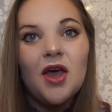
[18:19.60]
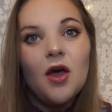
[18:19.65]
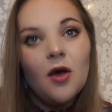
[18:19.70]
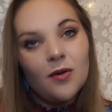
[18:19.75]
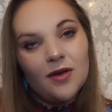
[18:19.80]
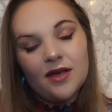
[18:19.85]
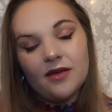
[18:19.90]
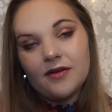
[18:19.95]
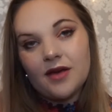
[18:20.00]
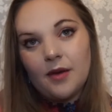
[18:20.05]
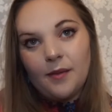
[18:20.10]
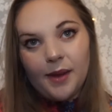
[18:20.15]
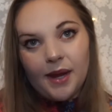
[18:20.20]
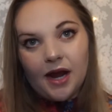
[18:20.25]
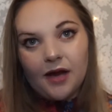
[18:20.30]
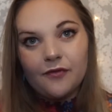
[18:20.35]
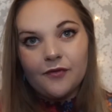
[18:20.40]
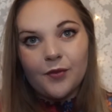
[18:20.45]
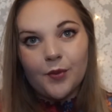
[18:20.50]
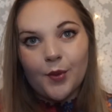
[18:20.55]
we have coming
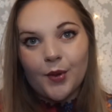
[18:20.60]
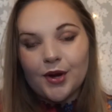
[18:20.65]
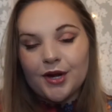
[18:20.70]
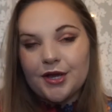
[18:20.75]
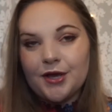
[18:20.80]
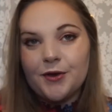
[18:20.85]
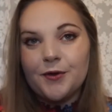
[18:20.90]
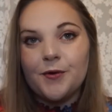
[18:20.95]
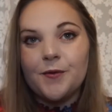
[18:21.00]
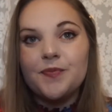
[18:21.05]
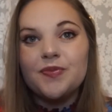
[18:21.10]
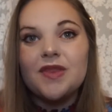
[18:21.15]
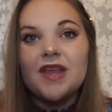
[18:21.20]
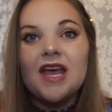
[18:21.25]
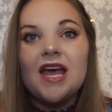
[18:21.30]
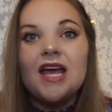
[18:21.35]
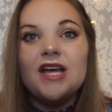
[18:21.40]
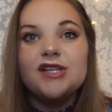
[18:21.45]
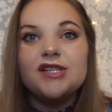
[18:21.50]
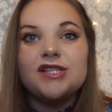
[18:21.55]
up for you.
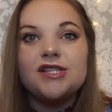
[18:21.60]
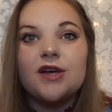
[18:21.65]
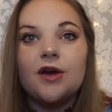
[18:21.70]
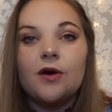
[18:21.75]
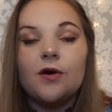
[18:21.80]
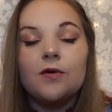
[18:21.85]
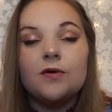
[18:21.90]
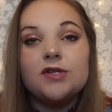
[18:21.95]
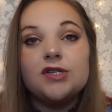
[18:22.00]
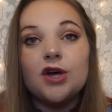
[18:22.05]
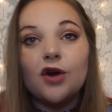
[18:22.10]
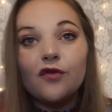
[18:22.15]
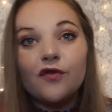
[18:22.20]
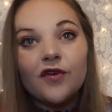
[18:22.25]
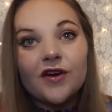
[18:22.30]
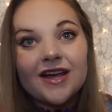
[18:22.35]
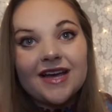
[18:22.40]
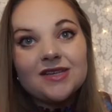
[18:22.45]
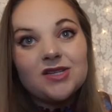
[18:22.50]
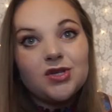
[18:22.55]
So don't
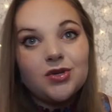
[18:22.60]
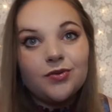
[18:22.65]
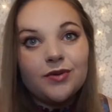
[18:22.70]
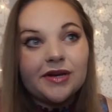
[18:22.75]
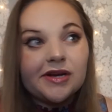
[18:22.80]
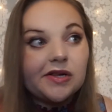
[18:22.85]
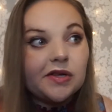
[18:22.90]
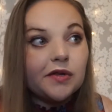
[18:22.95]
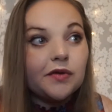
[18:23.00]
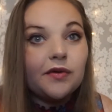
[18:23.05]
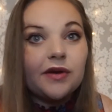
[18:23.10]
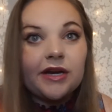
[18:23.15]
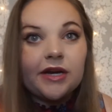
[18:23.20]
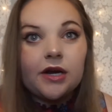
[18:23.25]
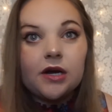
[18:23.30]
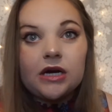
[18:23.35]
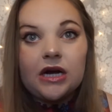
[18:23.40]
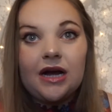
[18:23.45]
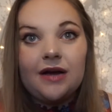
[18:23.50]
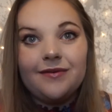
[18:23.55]
forget to include in
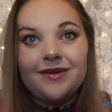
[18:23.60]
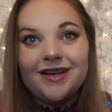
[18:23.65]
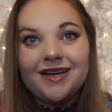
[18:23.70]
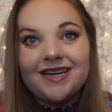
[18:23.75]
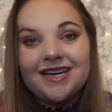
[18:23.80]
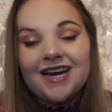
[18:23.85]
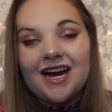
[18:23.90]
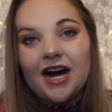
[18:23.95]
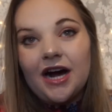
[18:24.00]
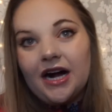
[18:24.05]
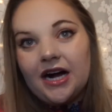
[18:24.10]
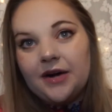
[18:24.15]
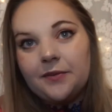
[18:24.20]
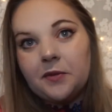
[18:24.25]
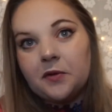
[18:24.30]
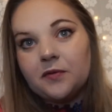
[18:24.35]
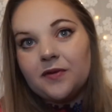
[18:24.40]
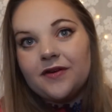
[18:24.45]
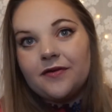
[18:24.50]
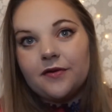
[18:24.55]
your comment
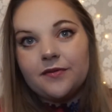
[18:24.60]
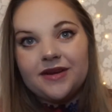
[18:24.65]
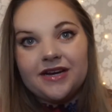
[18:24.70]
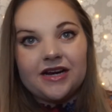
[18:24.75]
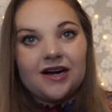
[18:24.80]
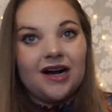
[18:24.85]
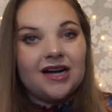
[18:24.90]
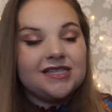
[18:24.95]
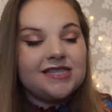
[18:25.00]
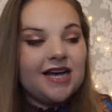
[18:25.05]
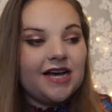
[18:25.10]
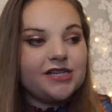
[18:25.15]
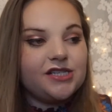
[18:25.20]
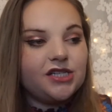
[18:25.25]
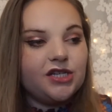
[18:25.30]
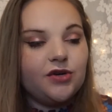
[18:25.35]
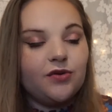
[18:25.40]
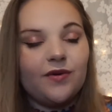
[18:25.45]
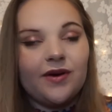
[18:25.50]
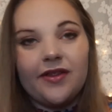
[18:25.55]
a way for me to contact
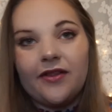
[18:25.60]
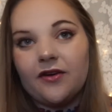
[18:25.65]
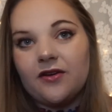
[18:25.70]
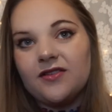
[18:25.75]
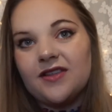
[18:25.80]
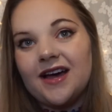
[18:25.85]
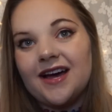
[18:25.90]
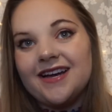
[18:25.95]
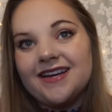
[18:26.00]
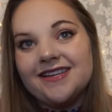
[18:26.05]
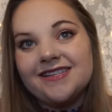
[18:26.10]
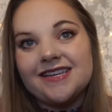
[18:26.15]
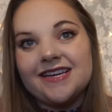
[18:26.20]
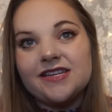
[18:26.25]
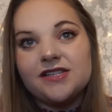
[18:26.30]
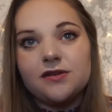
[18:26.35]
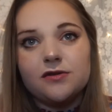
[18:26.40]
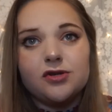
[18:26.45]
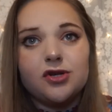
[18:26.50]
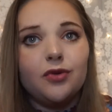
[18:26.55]
you, whether that is a
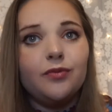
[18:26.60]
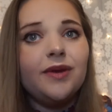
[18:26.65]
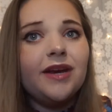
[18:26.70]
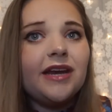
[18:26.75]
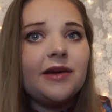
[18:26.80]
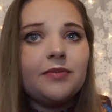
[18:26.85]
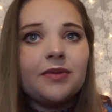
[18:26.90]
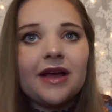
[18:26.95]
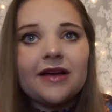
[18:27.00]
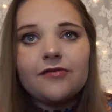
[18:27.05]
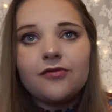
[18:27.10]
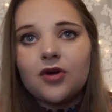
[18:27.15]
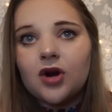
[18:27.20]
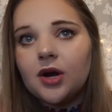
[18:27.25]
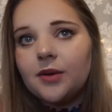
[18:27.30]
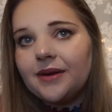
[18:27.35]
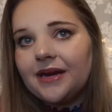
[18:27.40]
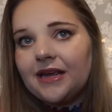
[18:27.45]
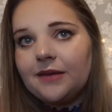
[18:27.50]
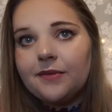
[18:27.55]
social media
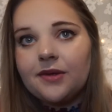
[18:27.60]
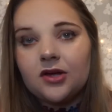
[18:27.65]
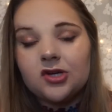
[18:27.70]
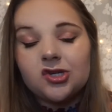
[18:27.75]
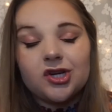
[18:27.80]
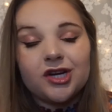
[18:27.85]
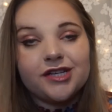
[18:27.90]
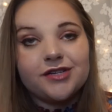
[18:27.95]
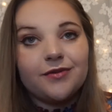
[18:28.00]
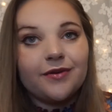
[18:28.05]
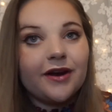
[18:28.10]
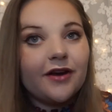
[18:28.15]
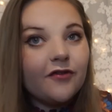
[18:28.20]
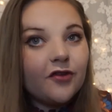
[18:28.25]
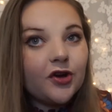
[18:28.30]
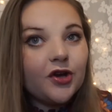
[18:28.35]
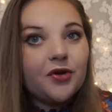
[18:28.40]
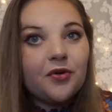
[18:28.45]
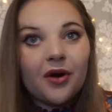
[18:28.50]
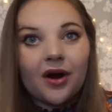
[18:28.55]
platform, an email address,
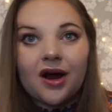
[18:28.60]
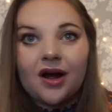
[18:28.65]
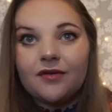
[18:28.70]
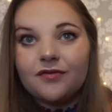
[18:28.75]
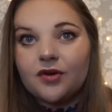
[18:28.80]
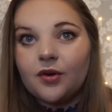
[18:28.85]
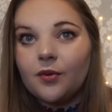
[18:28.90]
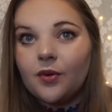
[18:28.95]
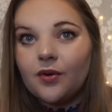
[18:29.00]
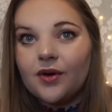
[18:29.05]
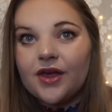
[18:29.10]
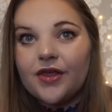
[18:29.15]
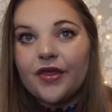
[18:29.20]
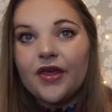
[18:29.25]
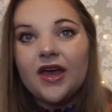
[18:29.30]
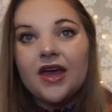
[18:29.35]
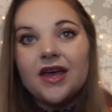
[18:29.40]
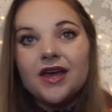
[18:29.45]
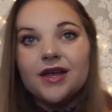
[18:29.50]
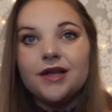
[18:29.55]
whatever you are comfortable with,
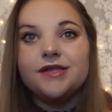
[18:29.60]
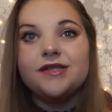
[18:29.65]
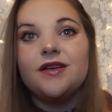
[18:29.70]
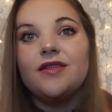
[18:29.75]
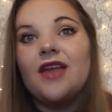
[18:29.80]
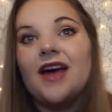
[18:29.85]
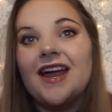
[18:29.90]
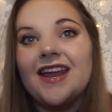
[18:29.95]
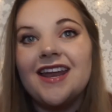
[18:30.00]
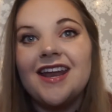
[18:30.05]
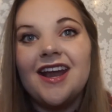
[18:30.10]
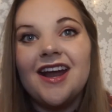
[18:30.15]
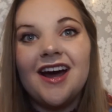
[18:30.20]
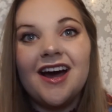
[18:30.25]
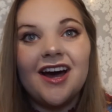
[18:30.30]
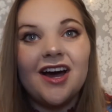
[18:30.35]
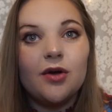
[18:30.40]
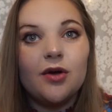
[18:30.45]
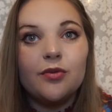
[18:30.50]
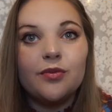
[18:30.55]
so that
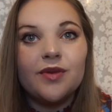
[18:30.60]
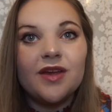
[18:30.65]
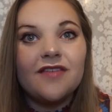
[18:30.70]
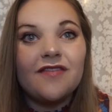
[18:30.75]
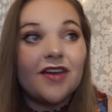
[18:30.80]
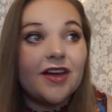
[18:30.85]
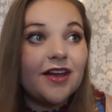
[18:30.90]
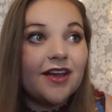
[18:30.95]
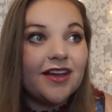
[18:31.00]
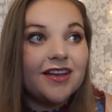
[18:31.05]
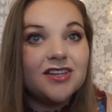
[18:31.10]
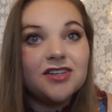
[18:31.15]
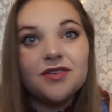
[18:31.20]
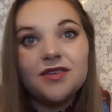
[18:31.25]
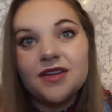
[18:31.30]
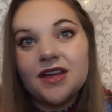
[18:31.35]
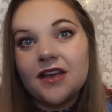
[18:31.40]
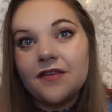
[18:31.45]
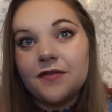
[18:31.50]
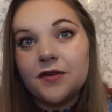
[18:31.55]

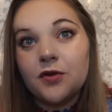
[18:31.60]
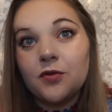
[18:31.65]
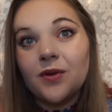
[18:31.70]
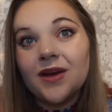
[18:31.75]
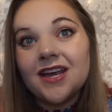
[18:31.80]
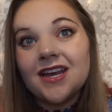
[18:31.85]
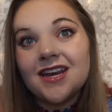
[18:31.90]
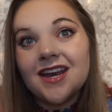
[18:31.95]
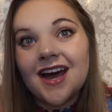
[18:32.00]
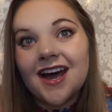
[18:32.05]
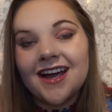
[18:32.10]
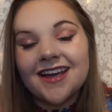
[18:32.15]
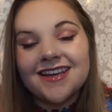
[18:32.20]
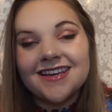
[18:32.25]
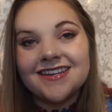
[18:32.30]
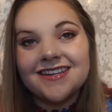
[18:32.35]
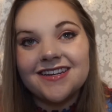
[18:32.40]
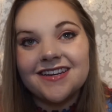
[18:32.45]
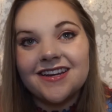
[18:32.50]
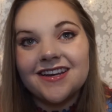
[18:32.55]
if you win, I
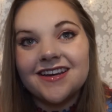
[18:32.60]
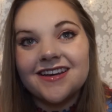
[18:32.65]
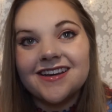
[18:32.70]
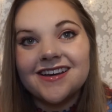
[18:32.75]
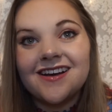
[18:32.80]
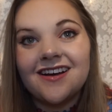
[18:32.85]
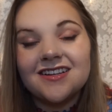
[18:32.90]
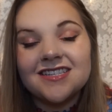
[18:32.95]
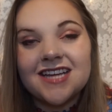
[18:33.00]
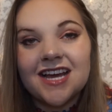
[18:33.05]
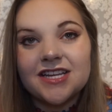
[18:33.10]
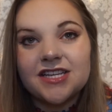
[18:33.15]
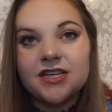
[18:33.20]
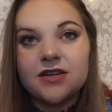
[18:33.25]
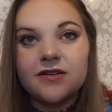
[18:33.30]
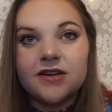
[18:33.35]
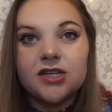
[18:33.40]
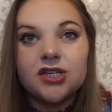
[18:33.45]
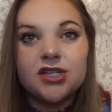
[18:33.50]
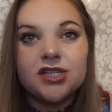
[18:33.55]
can contact
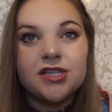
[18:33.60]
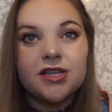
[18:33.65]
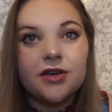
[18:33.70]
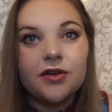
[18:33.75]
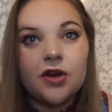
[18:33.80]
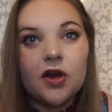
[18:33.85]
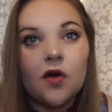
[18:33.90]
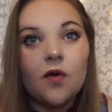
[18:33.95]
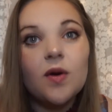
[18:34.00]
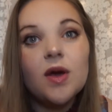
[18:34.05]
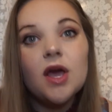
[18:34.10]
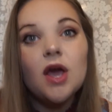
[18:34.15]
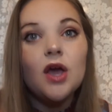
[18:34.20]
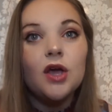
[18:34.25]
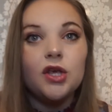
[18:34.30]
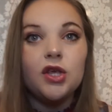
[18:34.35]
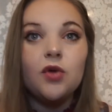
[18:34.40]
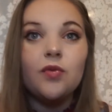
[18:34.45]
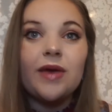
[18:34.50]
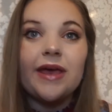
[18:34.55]
you. And just so you know,
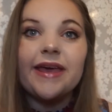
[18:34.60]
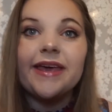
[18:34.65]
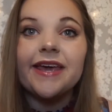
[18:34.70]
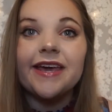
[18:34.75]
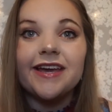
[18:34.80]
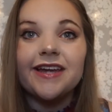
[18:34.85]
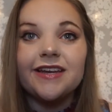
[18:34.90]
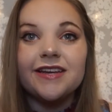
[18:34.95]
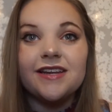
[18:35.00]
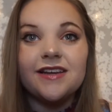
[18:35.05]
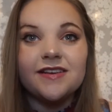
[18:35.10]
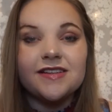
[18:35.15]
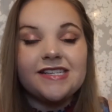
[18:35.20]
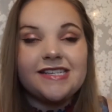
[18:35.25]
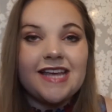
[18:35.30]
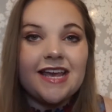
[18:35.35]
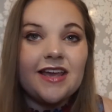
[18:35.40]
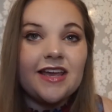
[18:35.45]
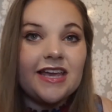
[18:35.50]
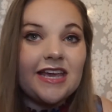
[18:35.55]
you can
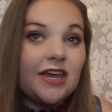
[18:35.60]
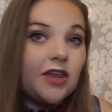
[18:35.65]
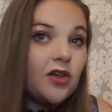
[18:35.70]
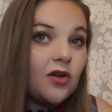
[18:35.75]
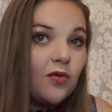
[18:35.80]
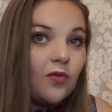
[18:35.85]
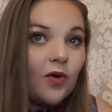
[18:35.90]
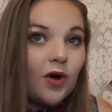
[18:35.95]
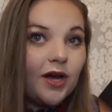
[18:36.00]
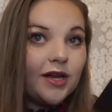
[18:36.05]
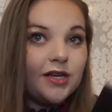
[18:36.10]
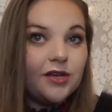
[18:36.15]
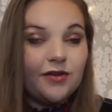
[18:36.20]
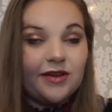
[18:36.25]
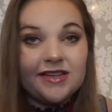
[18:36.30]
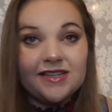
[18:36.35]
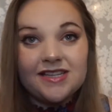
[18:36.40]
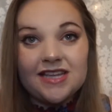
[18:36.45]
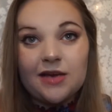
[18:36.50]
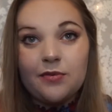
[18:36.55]
say either one. You
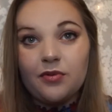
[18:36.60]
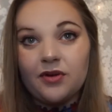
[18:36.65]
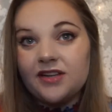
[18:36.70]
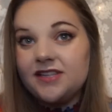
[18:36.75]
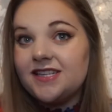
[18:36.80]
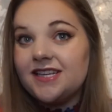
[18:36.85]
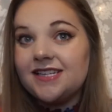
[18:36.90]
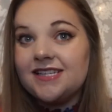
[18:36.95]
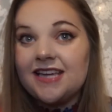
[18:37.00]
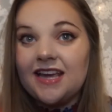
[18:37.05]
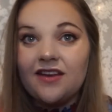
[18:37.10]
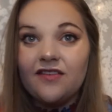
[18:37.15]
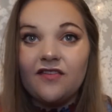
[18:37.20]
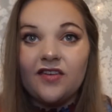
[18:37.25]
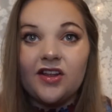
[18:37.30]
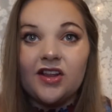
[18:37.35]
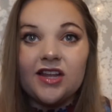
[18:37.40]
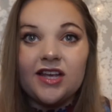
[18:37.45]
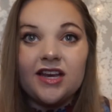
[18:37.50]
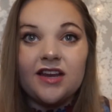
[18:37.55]
can say princess and
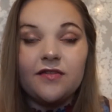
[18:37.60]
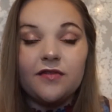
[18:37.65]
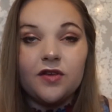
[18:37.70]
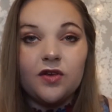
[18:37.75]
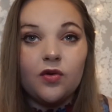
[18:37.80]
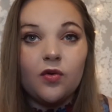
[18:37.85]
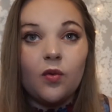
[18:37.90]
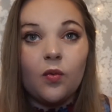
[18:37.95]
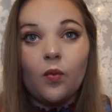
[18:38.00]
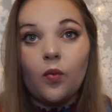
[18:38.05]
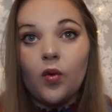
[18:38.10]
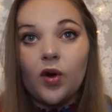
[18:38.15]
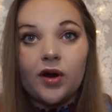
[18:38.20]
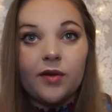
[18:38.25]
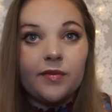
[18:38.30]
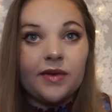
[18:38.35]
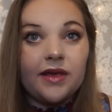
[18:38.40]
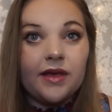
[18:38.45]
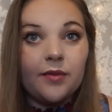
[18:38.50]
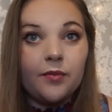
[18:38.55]
villain if you want
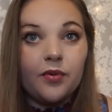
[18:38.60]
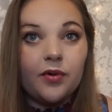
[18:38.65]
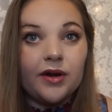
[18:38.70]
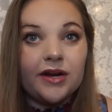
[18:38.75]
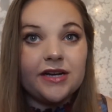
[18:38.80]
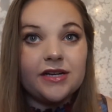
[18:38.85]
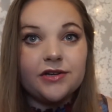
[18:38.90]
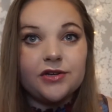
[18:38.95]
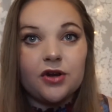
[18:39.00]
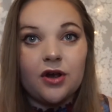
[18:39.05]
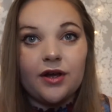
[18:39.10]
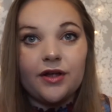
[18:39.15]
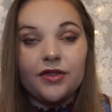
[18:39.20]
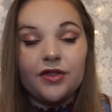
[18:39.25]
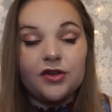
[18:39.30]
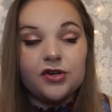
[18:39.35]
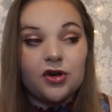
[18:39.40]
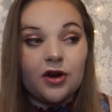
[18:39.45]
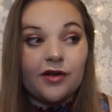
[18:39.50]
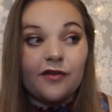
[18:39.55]
to be put in
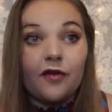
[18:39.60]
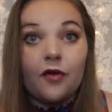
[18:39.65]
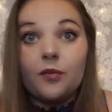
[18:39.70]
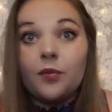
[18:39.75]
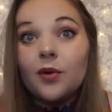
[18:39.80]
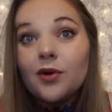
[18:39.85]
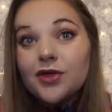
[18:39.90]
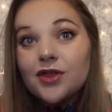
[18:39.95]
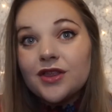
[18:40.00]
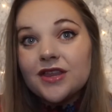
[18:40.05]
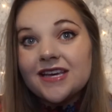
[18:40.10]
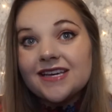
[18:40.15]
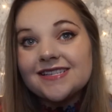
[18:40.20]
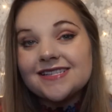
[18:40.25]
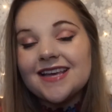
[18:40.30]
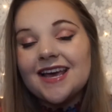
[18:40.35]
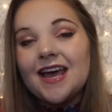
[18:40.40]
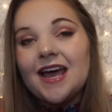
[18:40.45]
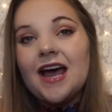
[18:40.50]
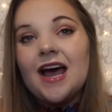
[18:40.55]
the drawing for both of these.